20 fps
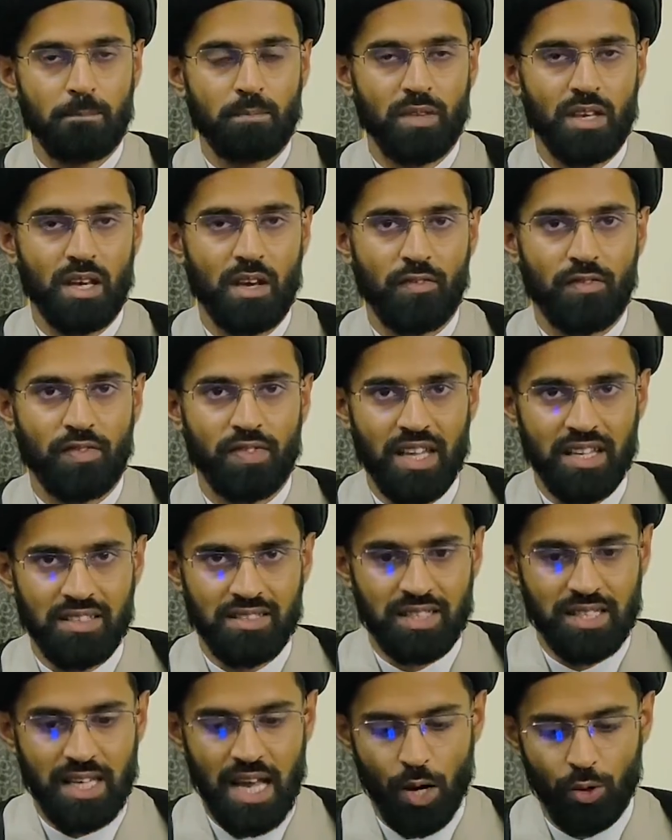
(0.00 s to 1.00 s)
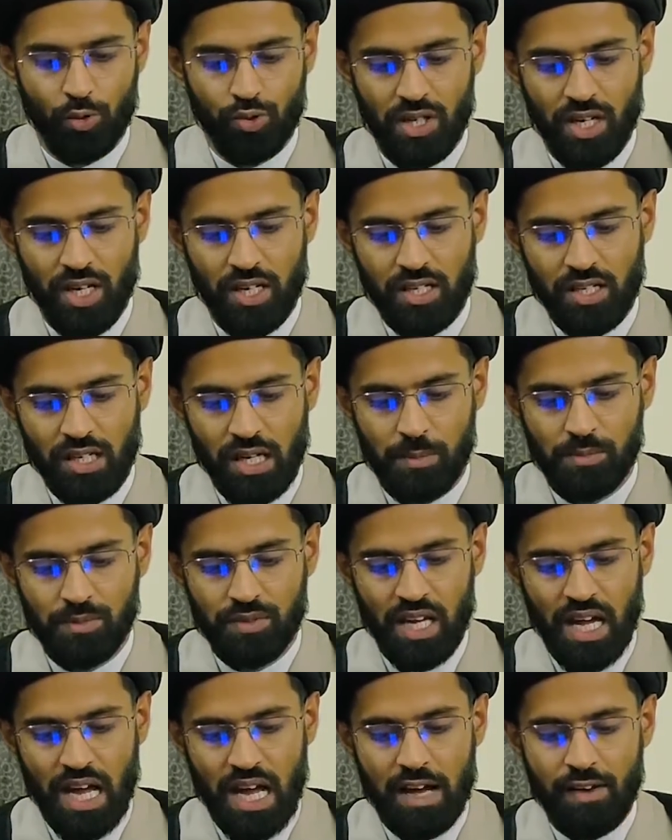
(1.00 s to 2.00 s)
if this doubt, it comes
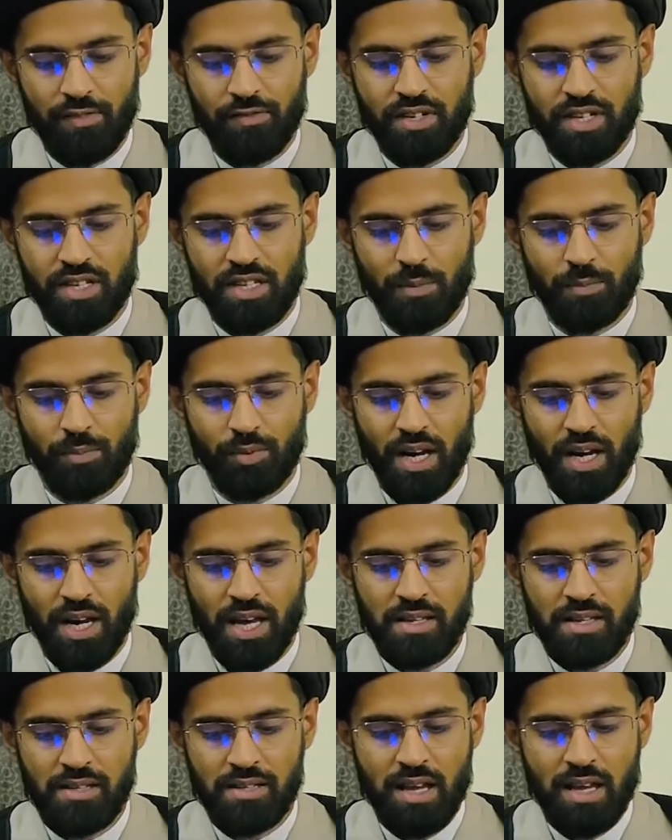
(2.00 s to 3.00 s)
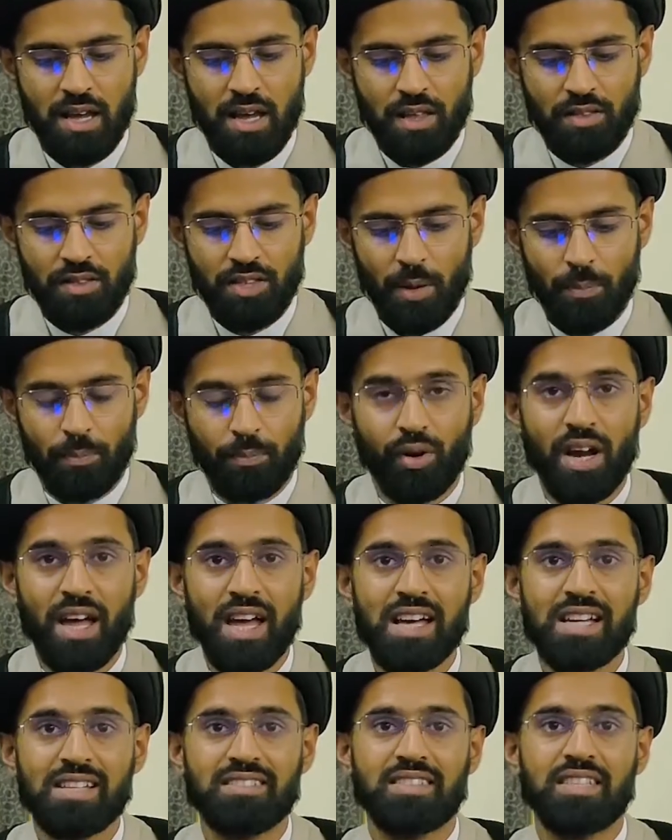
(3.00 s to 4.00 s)
after the prayers
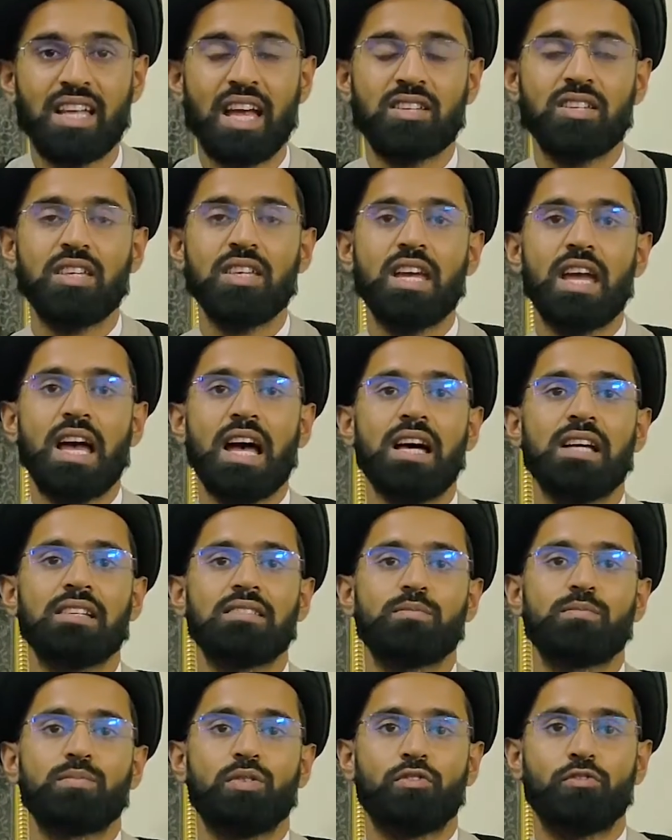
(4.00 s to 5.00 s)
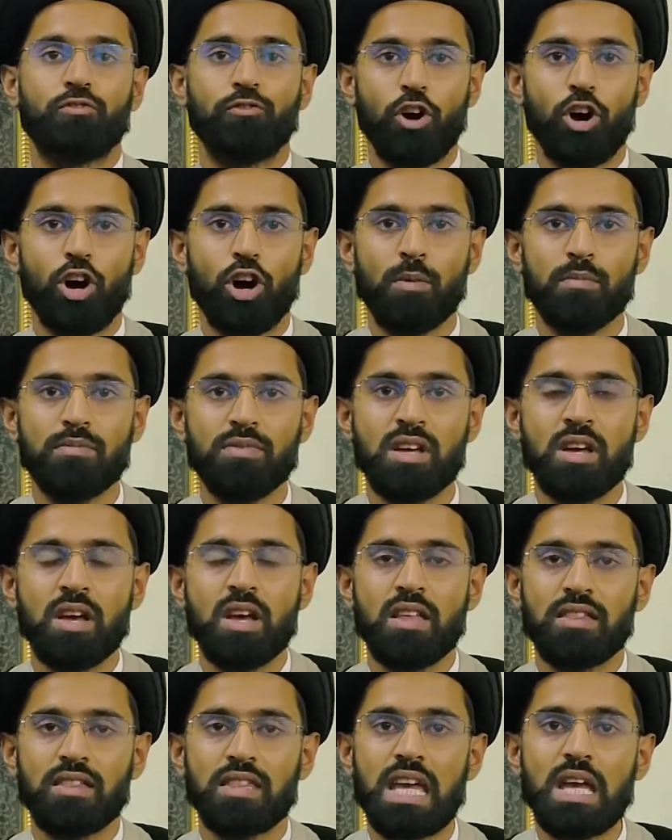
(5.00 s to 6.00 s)
that he has performed,
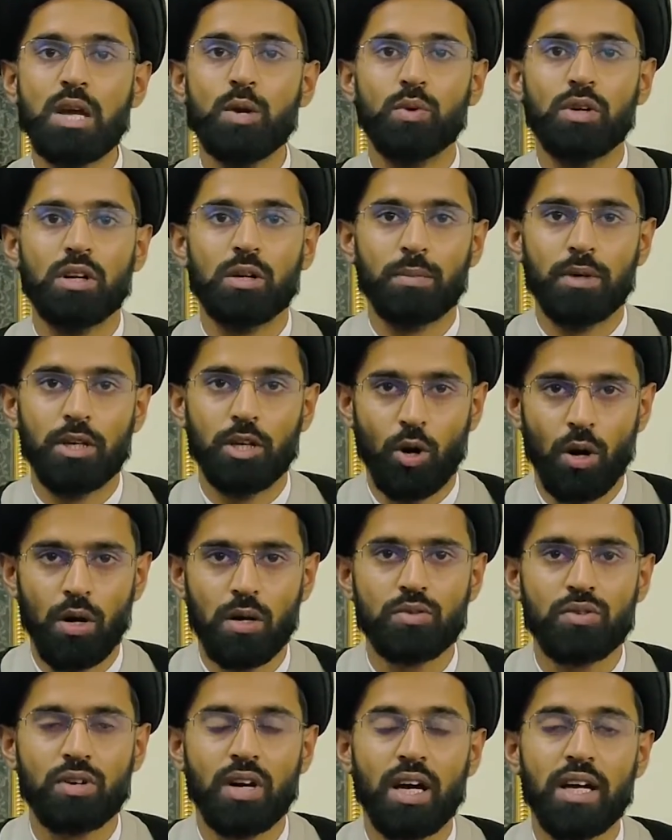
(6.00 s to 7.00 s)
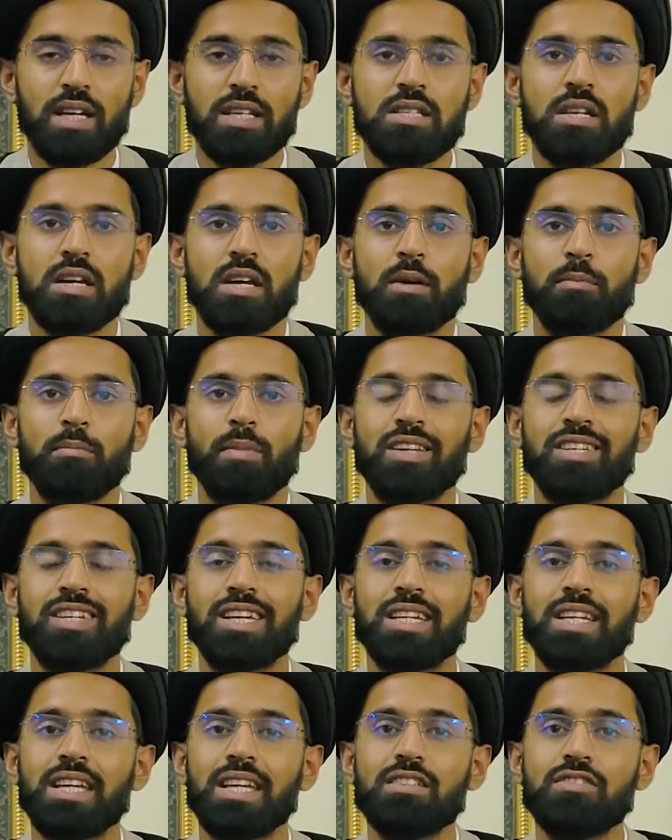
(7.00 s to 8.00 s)
they will be all right, but
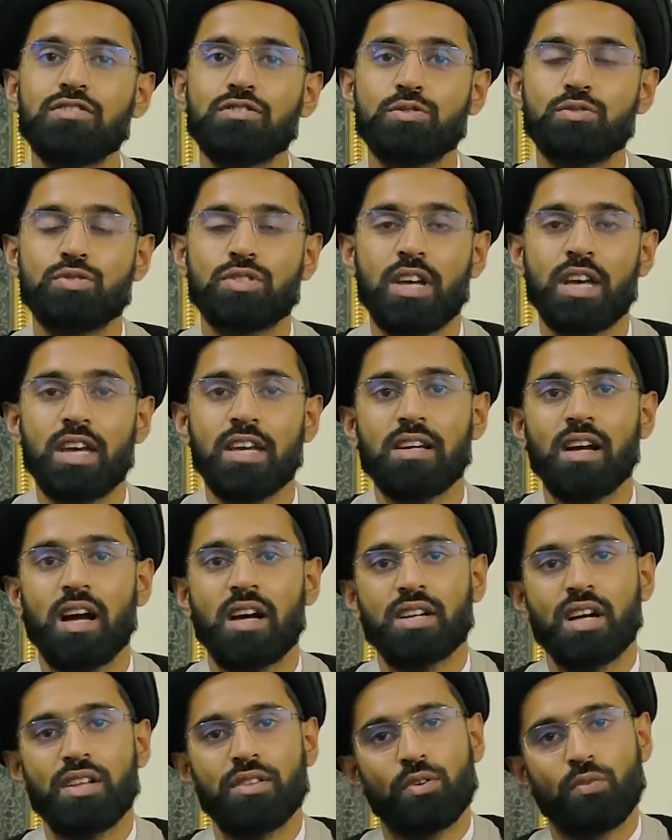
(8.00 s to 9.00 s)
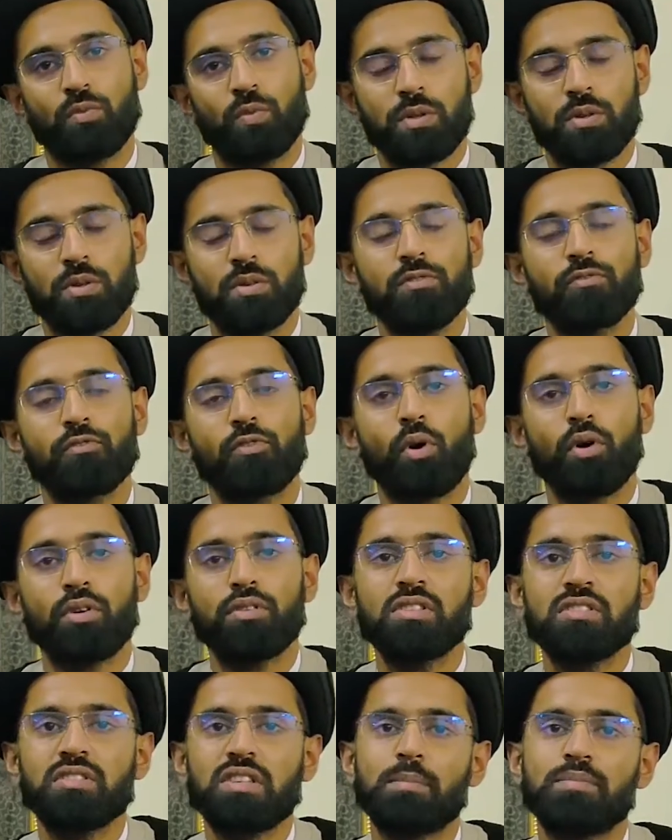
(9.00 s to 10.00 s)
he needs to take another wudu for
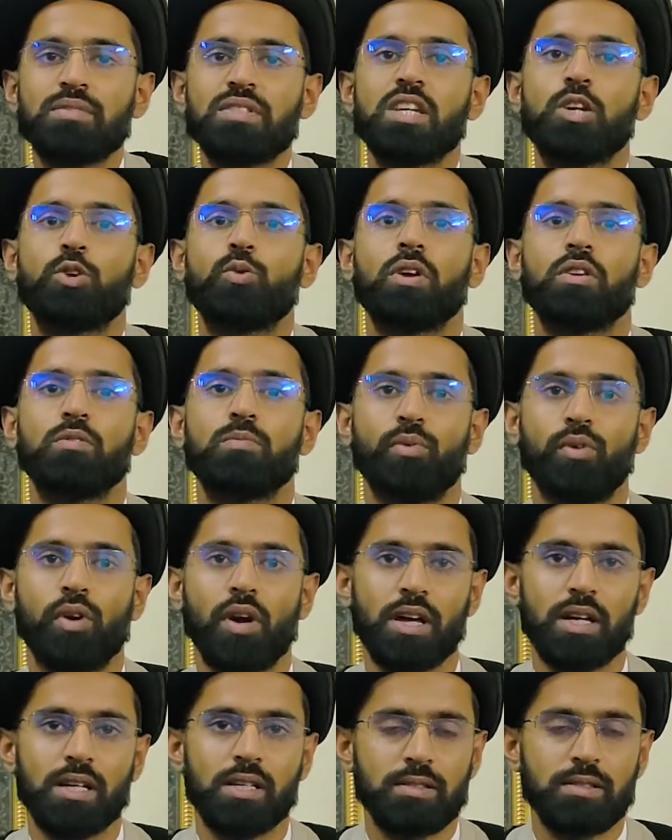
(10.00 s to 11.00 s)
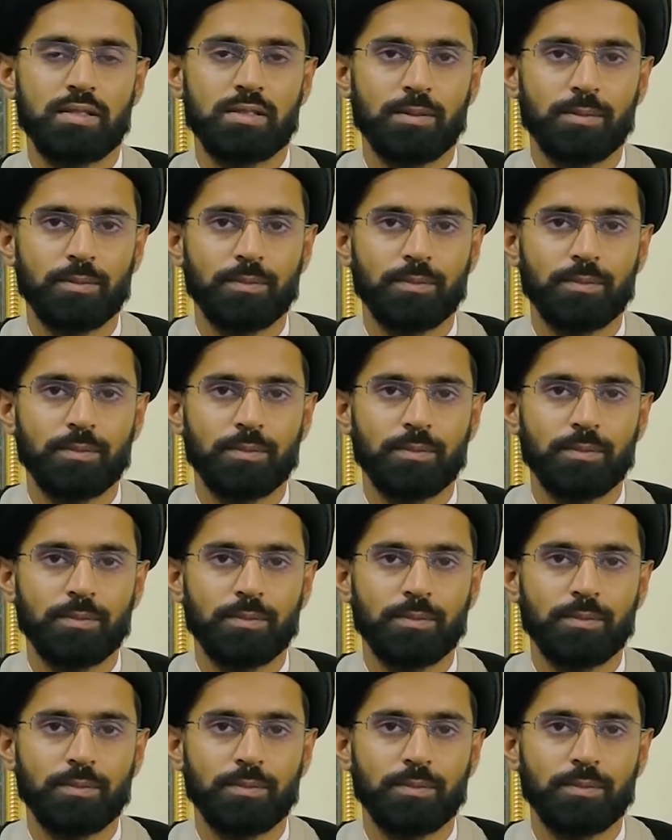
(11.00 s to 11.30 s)
the subsequent prayers.